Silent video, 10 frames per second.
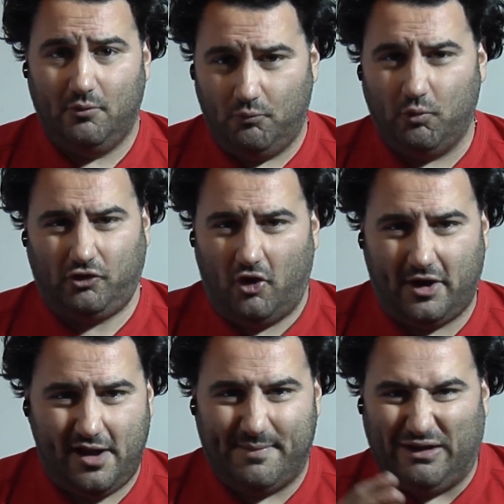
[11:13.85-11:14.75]
We're
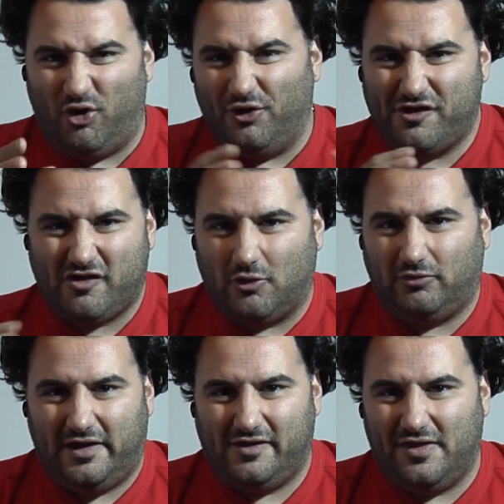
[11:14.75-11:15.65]
talking about all the
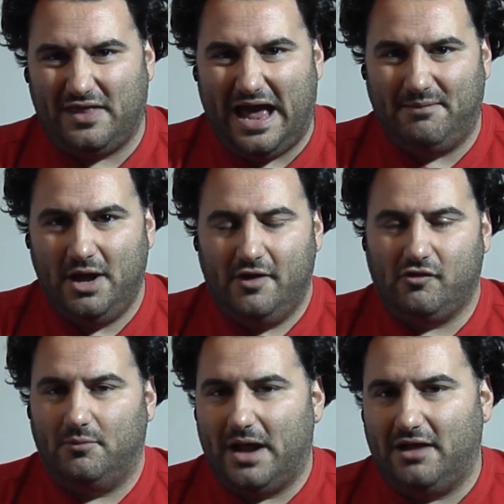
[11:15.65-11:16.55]
subtleties in that.
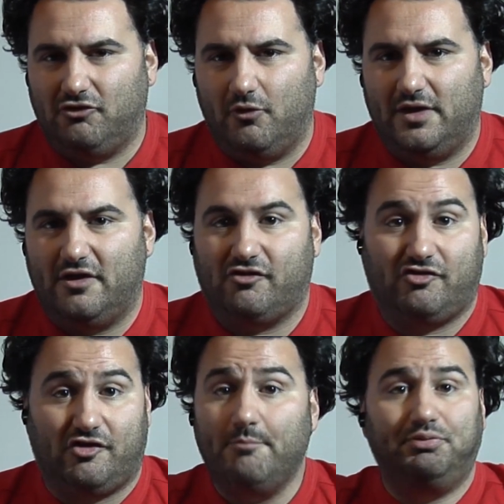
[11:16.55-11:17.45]
So I'm not doing this
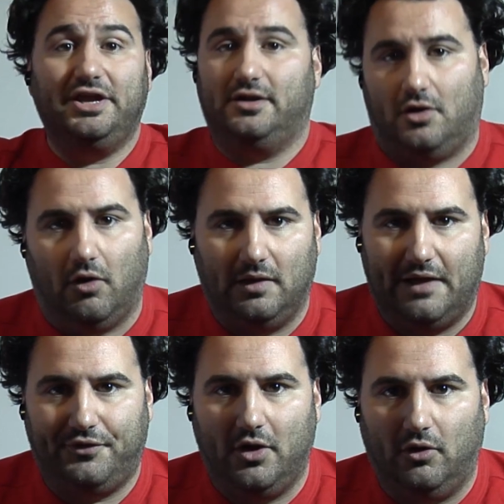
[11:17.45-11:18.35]
simply to call
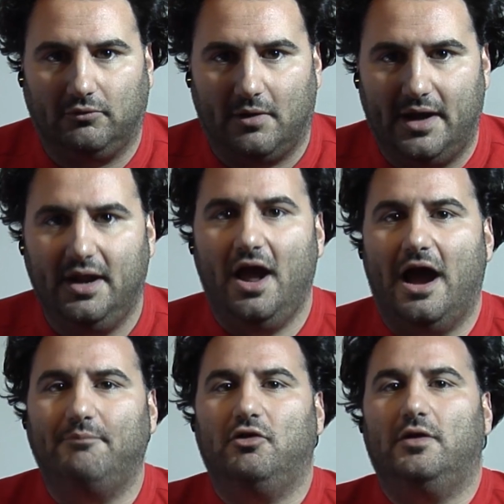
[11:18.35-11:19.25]
out the alt-right.
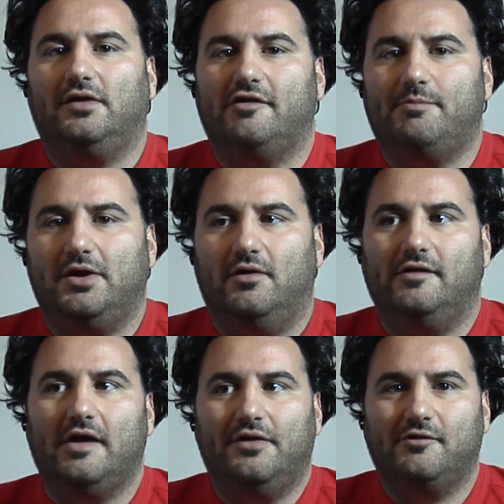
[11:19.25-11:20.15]
I'm doing this
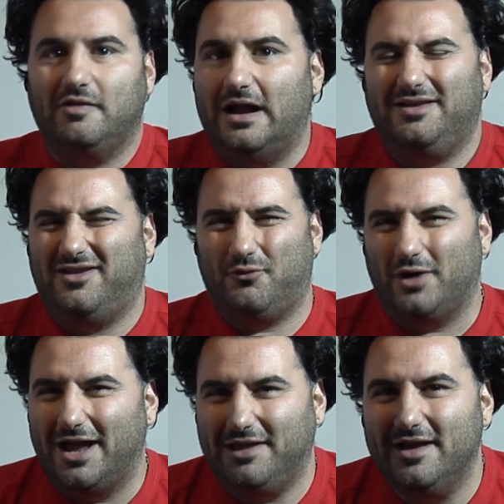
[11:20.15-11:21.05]
because there's a lot of different
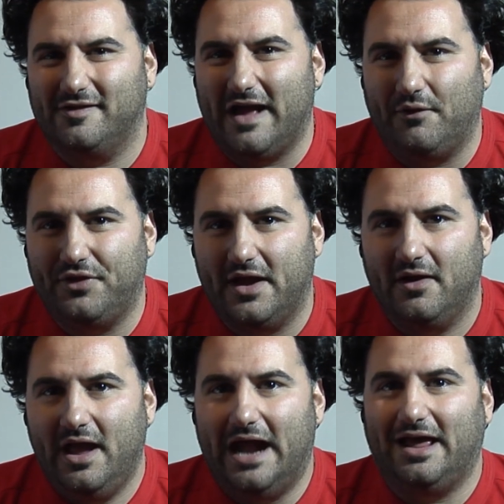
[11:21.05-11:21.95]
ideas out there.
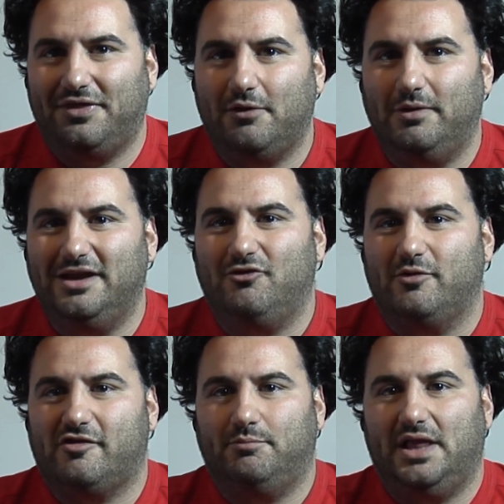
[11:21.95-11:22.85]
And I think we need to
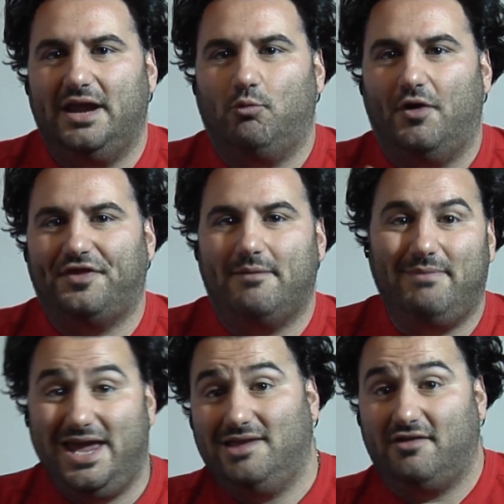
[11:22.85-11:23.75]
explain what they
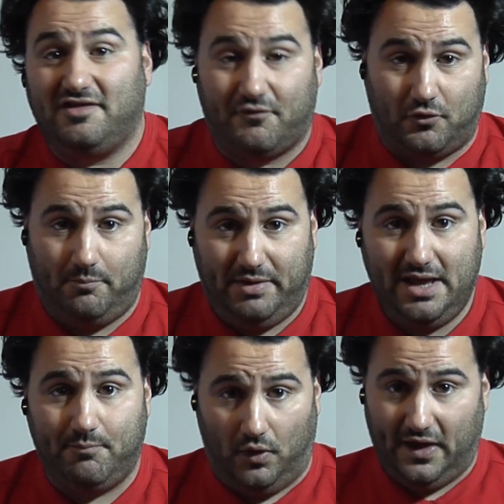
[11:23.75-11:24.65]
mean to different
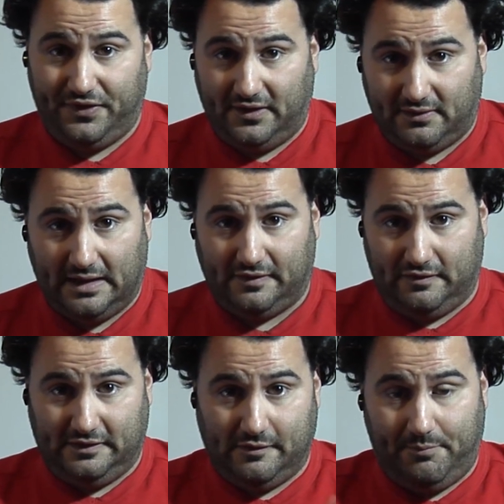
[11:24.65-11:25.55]
people. I think
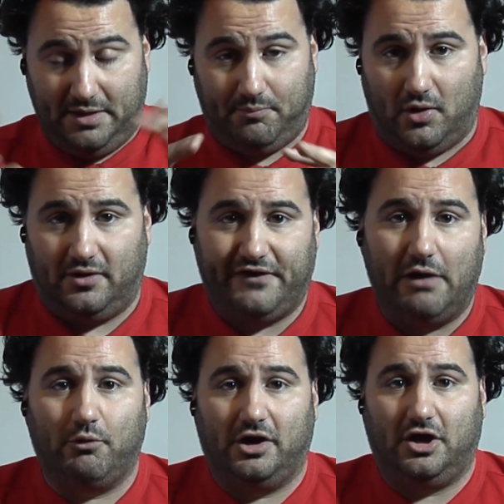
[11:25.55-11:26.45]
that's a big part of how
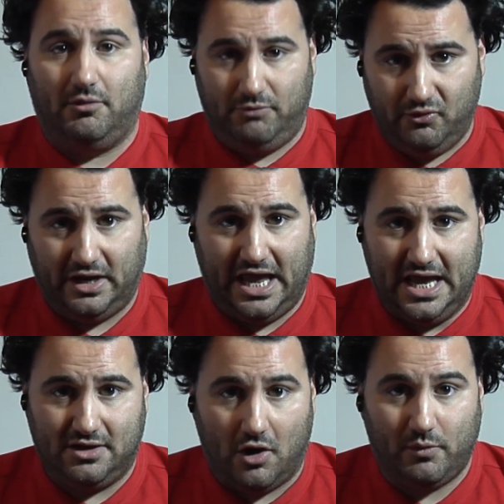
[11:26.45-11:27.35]
we're going to
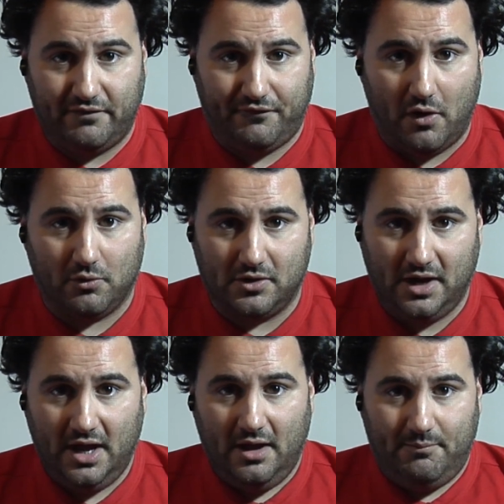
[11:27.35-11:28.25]
communicate going forward.
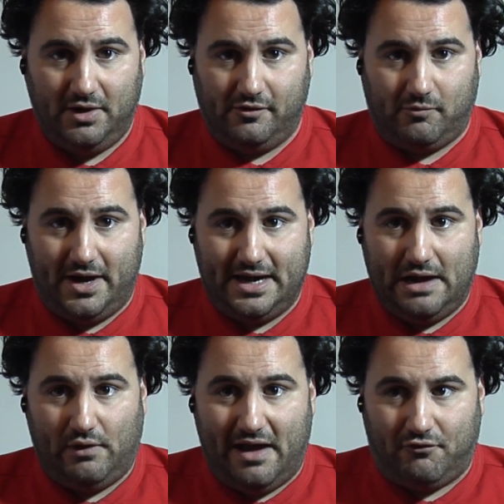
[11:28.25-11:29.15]
Because right
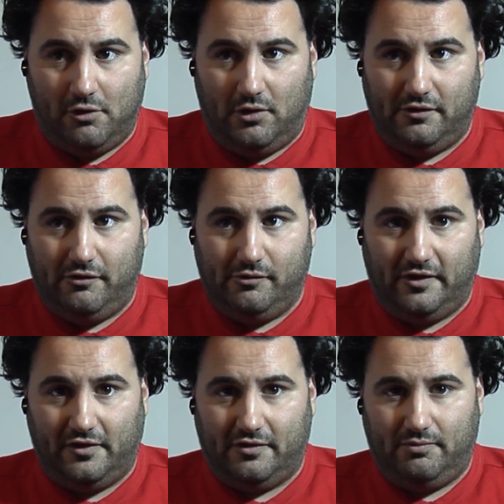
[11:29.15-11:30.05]
now, everyone's
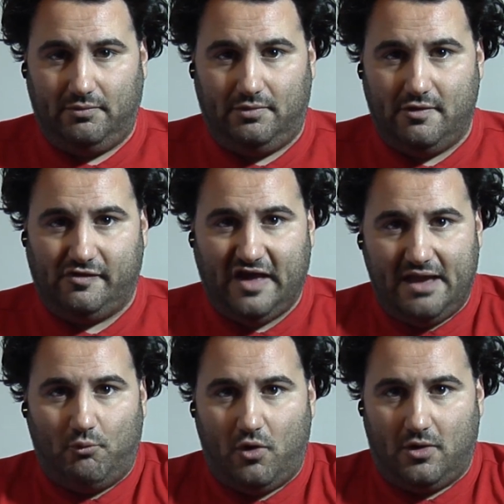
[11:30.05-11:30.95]
using the
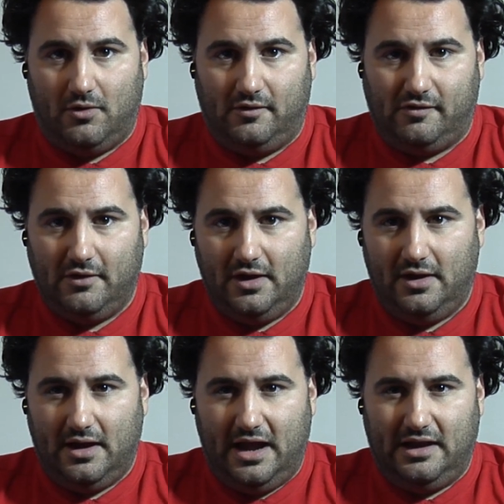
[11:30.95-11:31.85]
same words
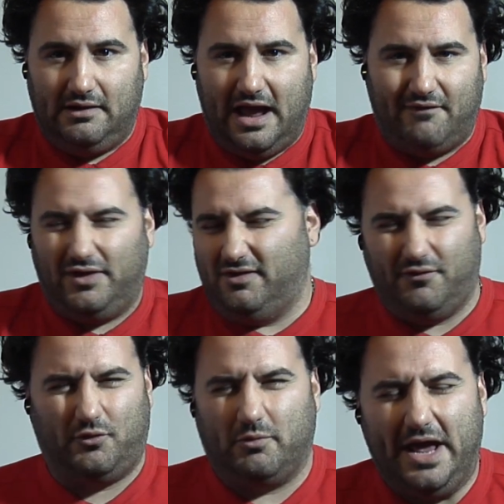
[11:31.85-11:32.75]
and having
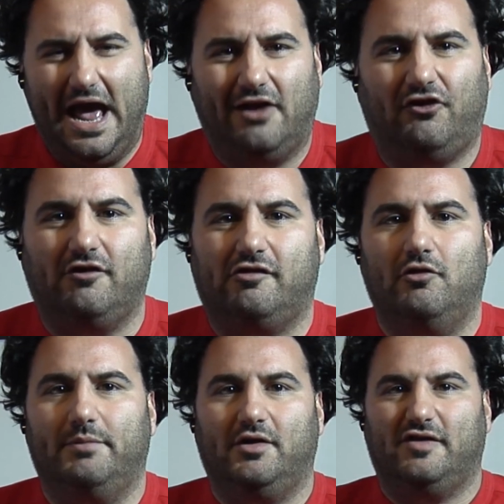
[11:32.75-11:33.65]
different reactions to
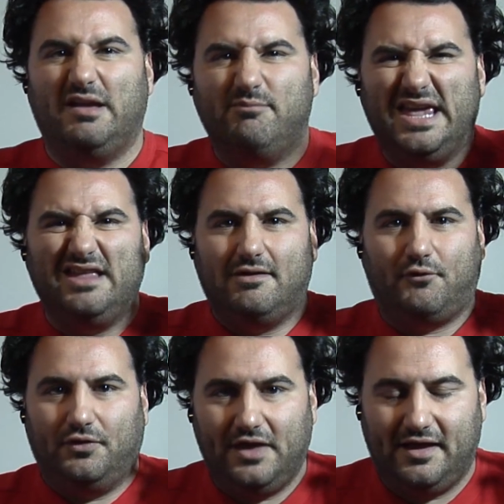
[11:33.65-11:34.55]
them because they mean
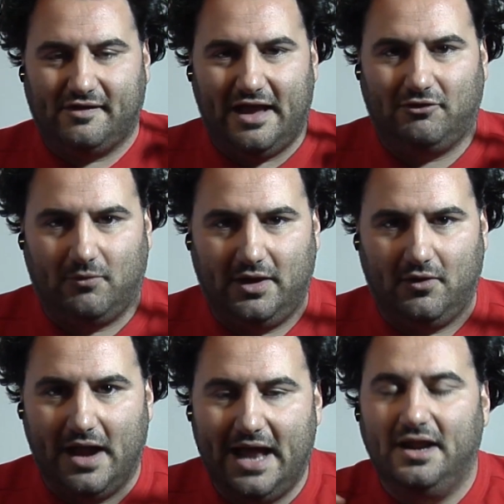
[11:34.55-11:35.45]
different things entering
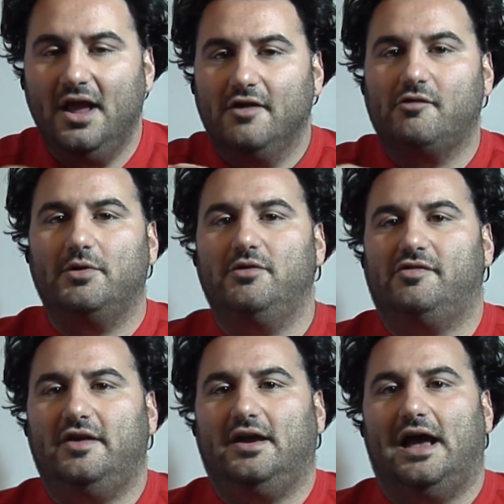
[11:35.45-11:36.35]
your head. So when you
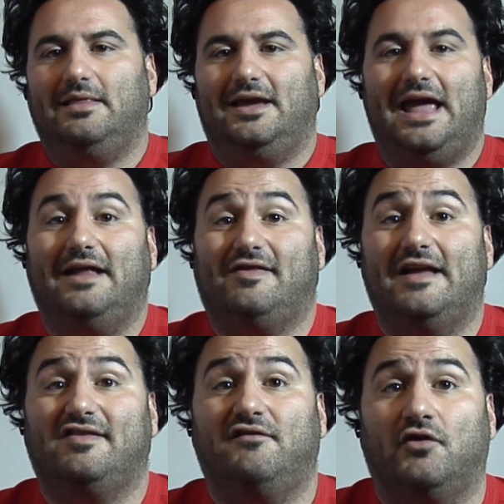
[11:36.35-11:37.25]
see a guy like Gad
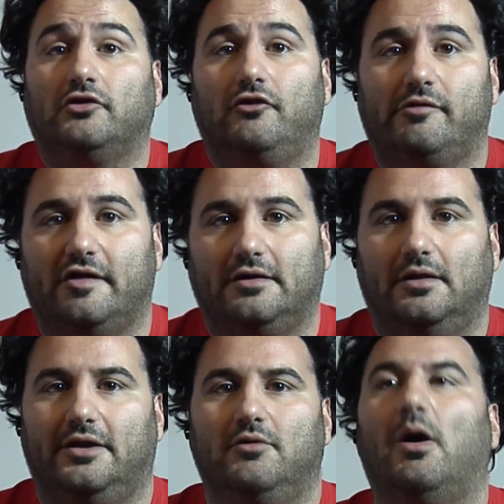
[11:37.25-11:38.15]
Saad say virtue
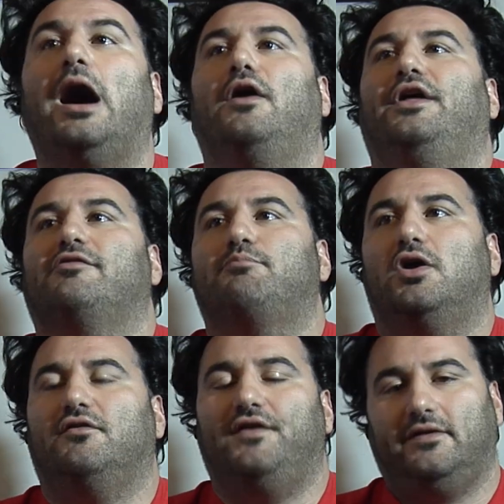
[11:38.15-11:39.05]
signaling, you go, oh, that's
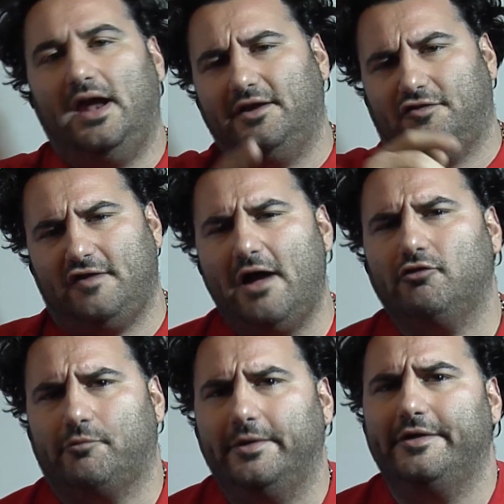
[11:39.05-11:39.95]
perfect. And it
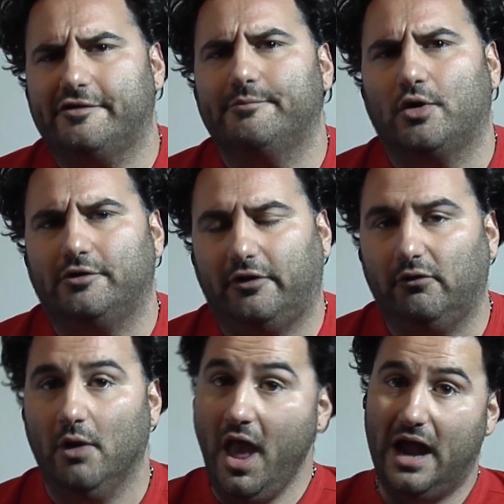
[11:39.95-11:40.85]
sounds really smart
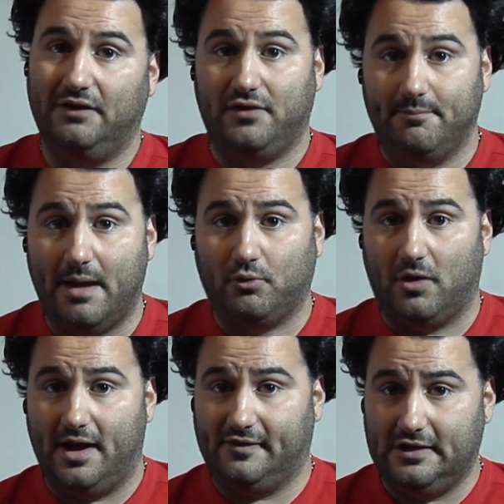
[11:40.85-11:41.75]
too. And if you
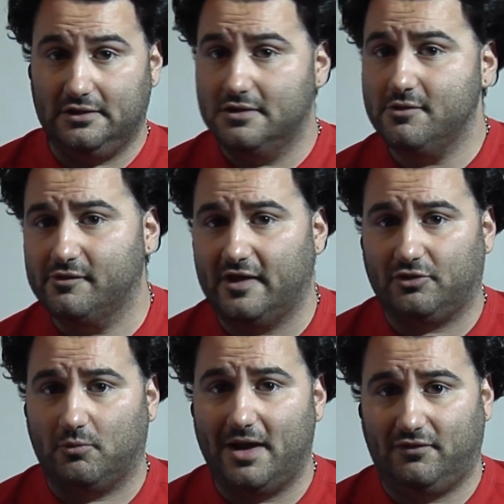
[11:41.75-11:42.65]
memorize it and you use it at
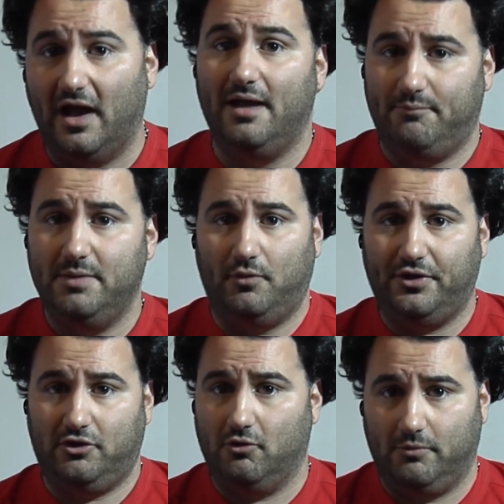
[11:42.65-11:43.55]
the right time, people
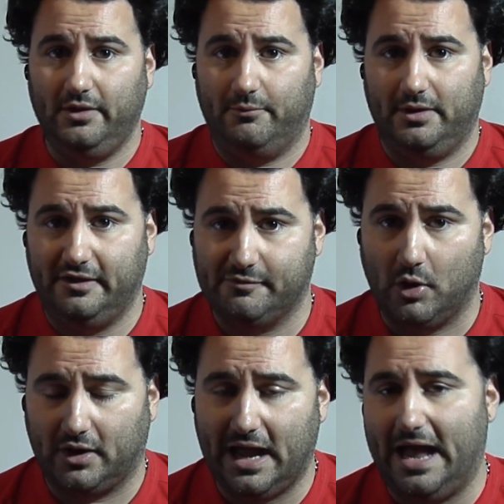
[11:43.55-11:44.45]
think you're a really, really
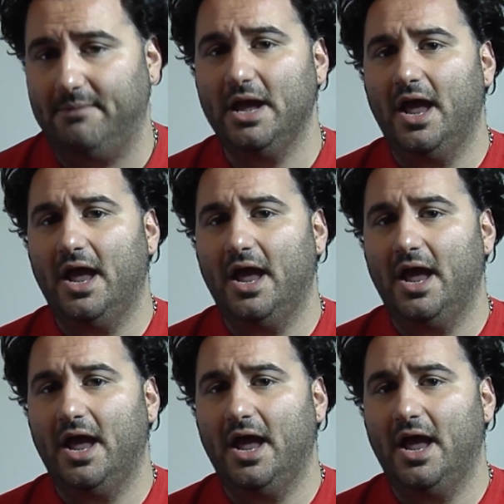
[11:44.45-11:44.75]
smart guy.